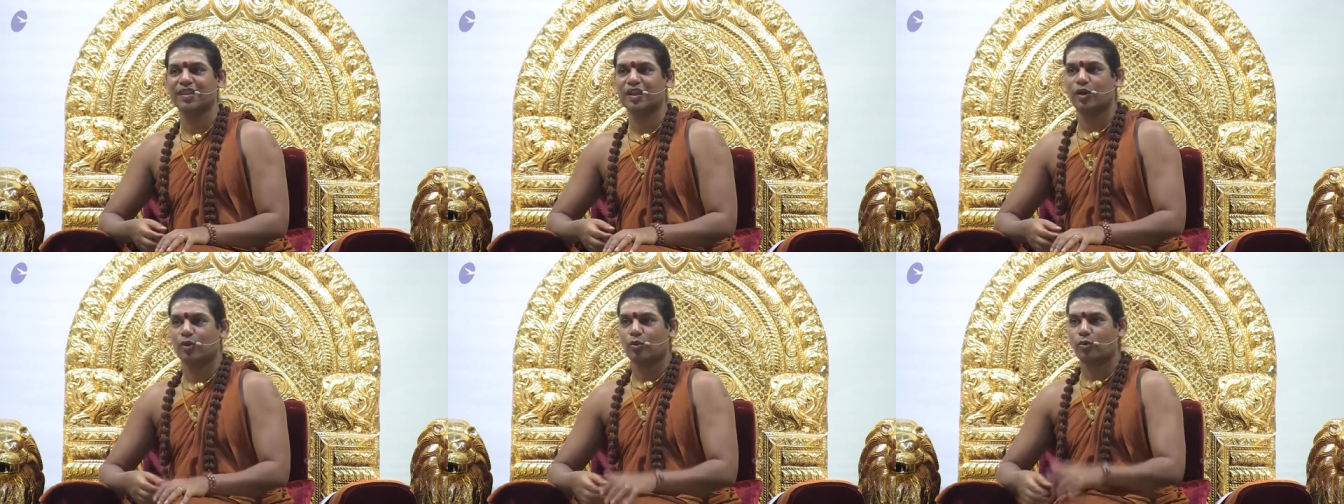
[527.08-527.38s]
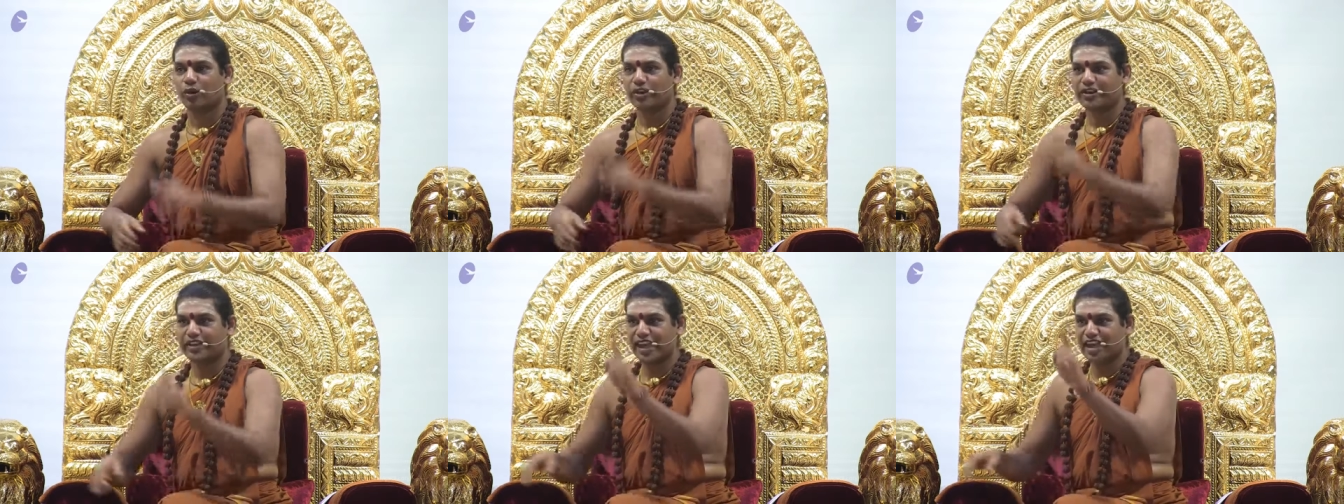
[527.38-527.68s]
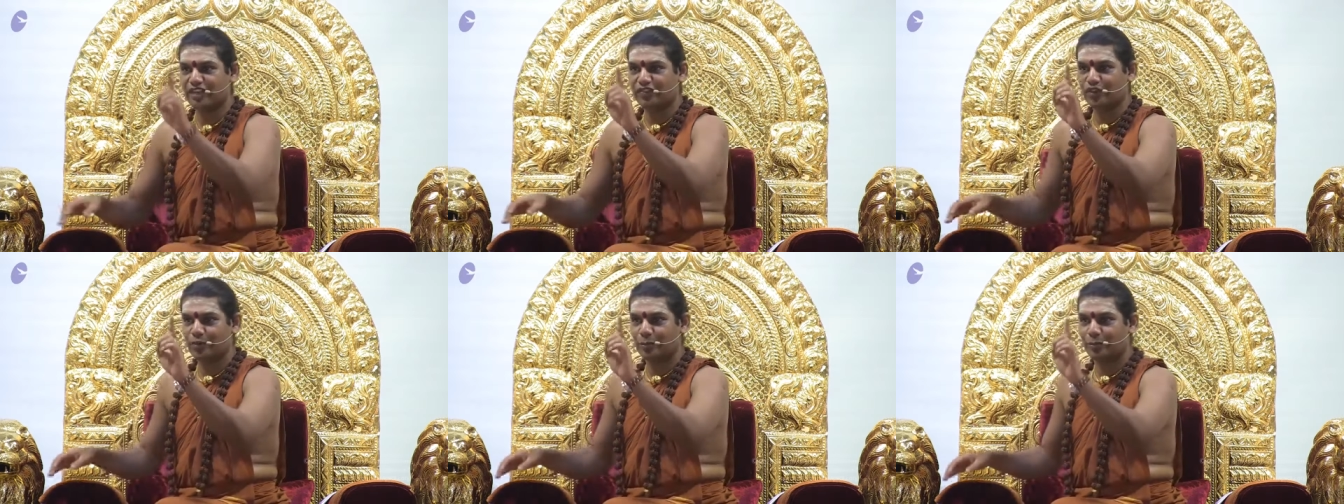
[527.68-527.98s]
One day
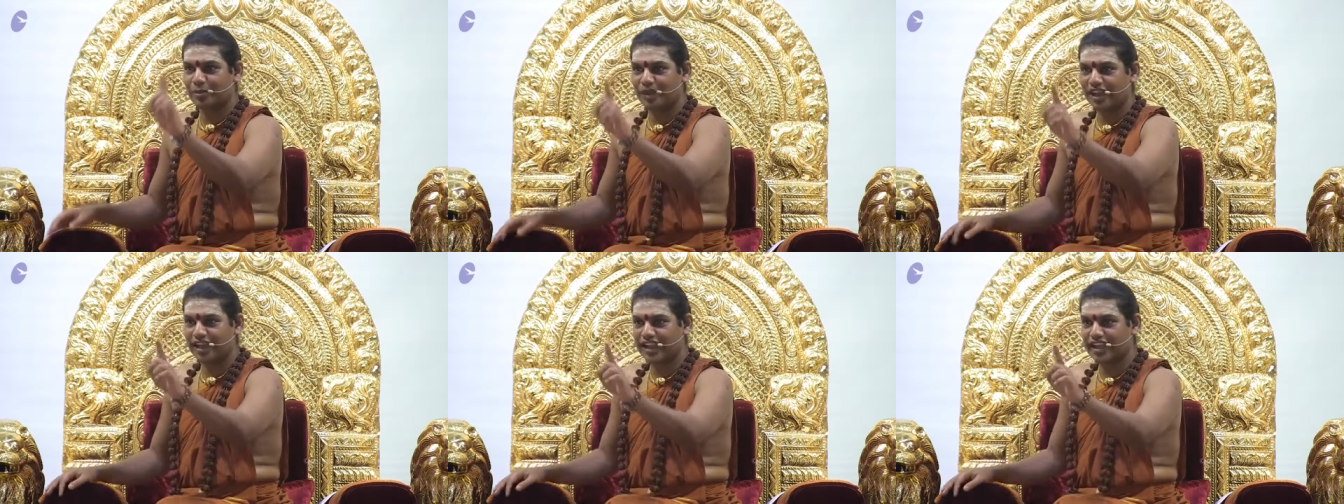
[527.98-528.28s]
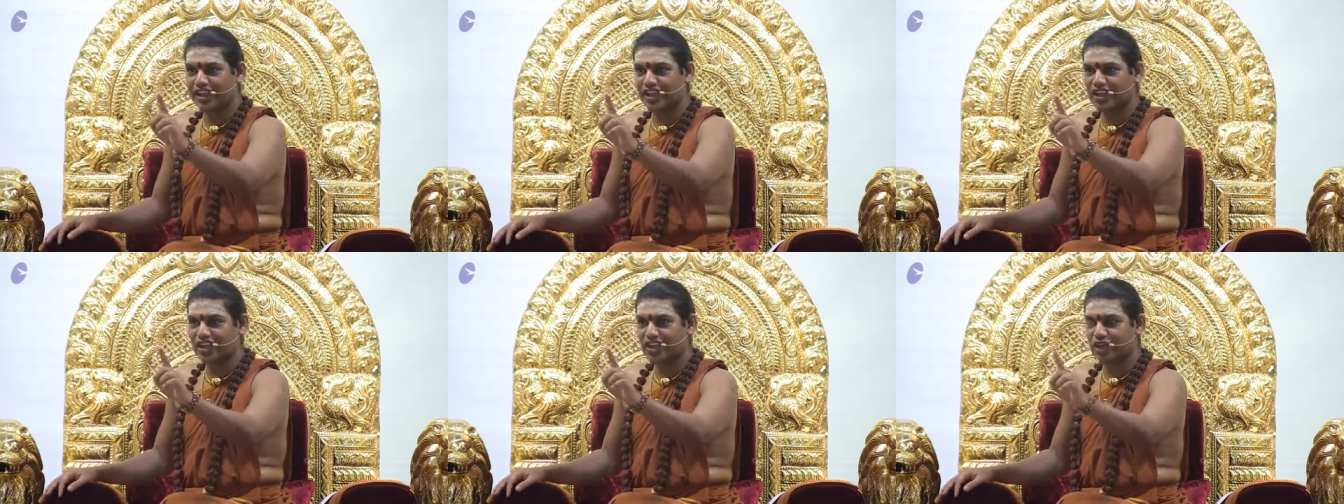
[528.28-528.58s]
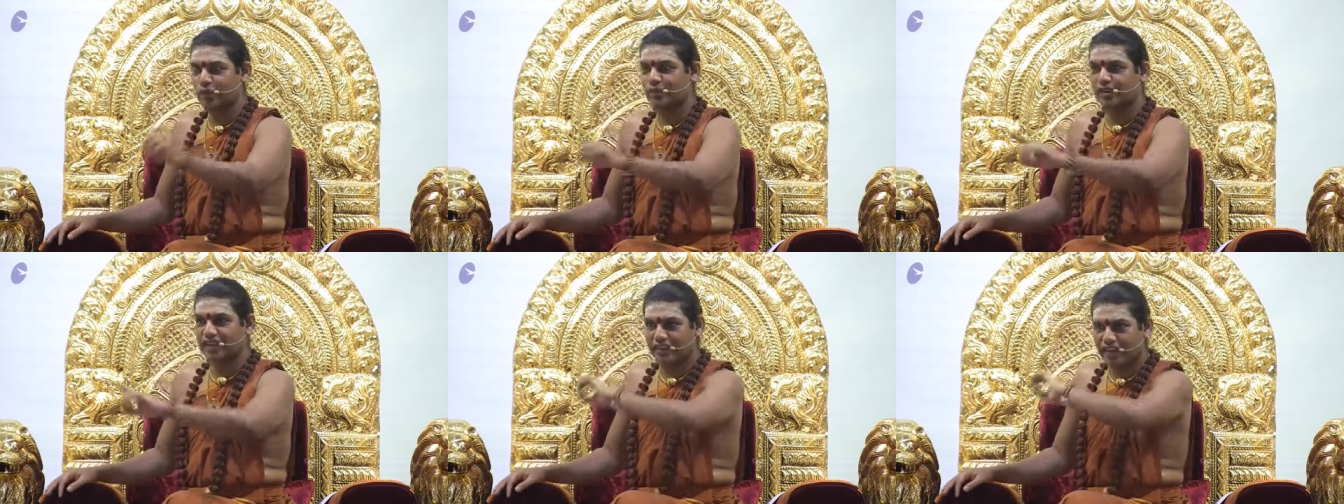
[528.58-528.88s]
if you break, you
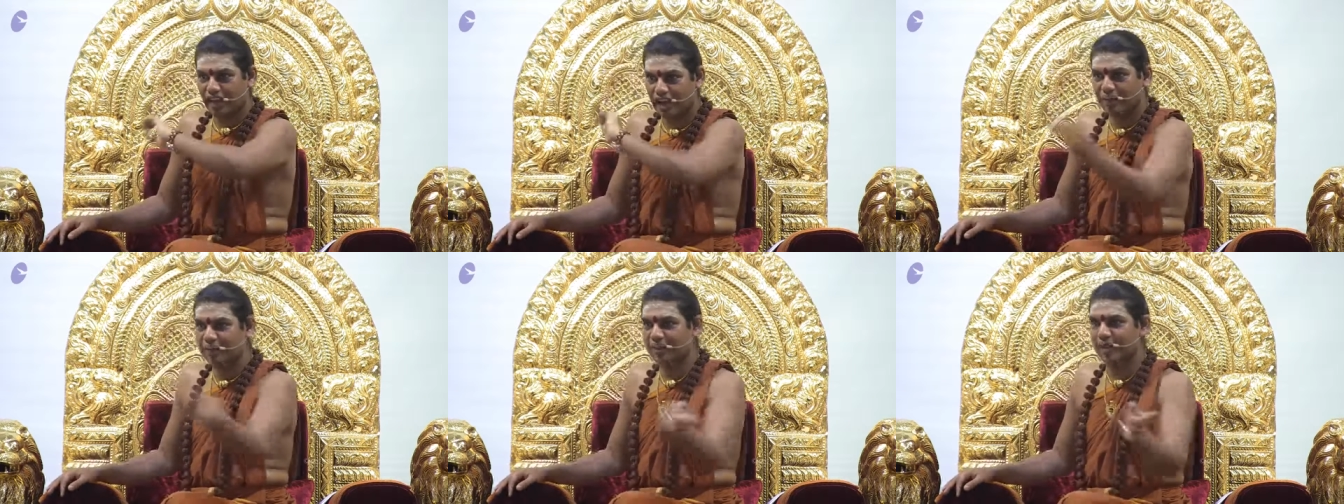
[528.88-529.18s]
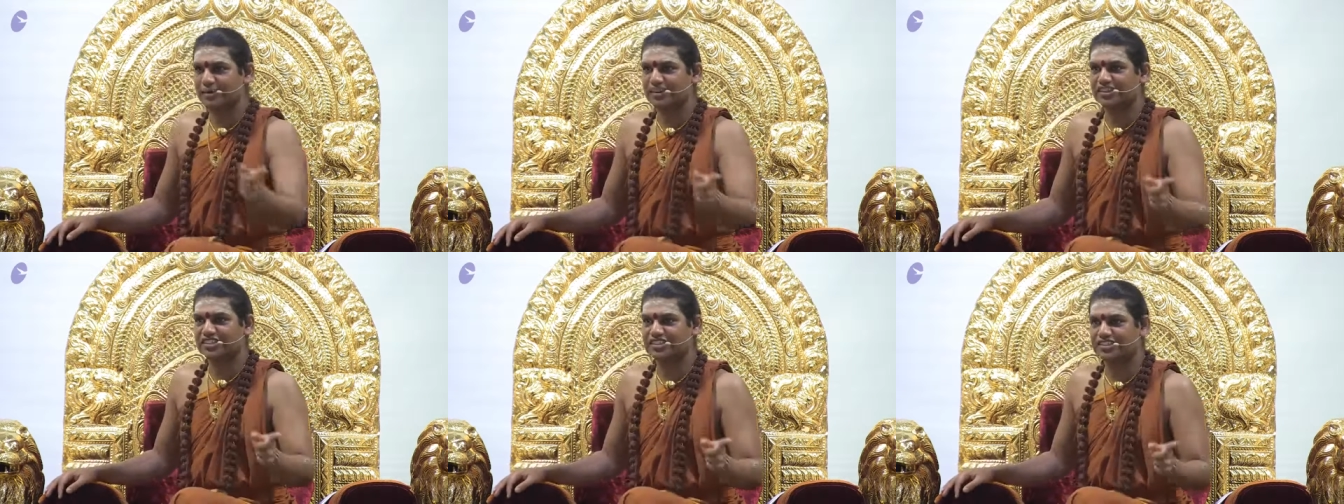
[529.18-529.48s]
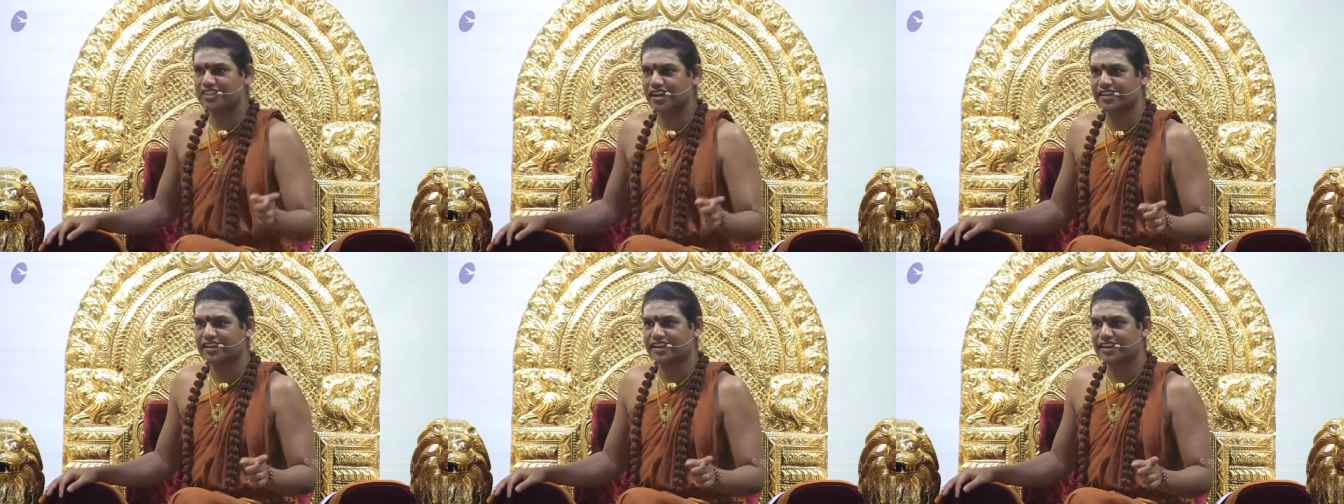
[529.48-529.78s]
will not be able to
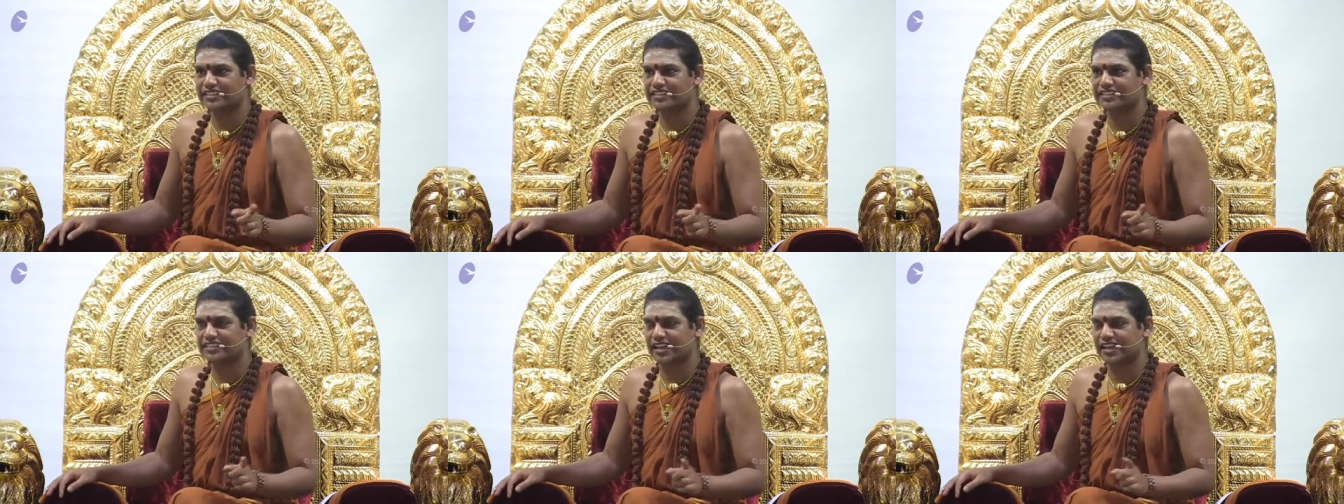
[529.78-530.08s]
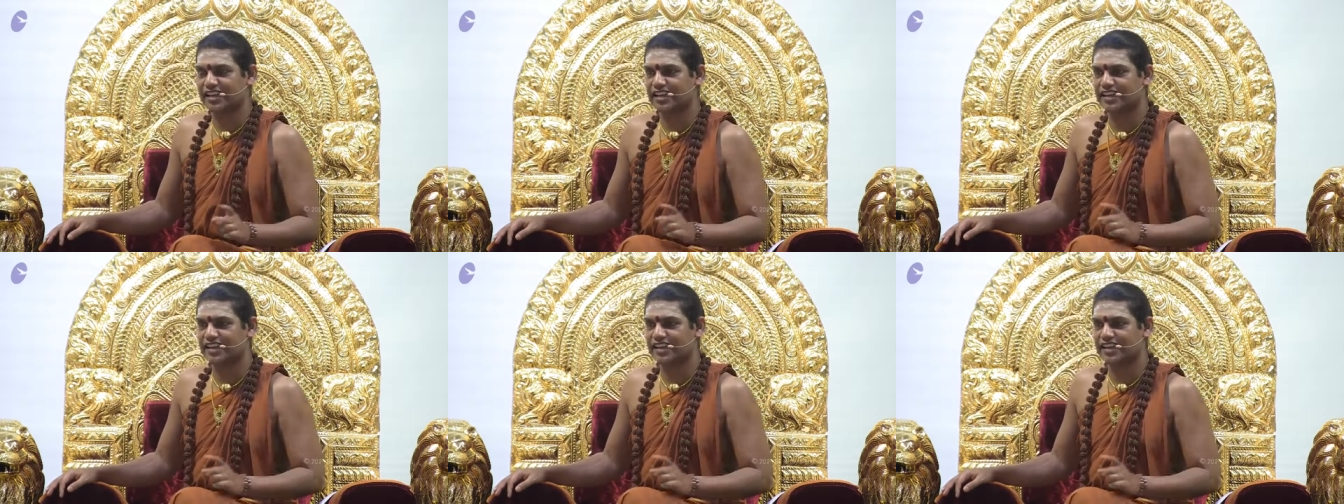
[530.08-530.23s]
start next day